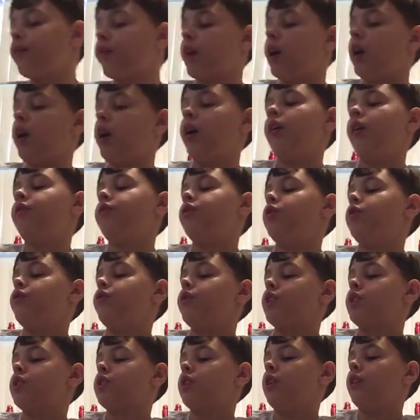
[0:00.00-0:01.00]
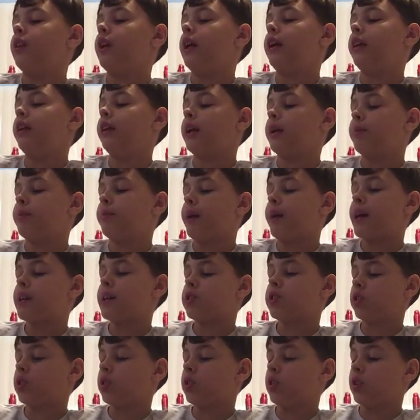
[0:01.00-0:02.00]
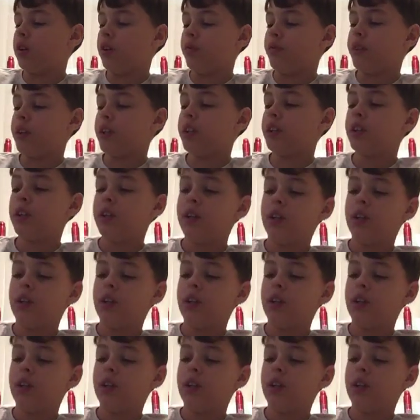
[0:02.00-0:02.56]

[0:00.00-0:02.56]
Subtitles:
caught a few fish on that, like bass. Love it.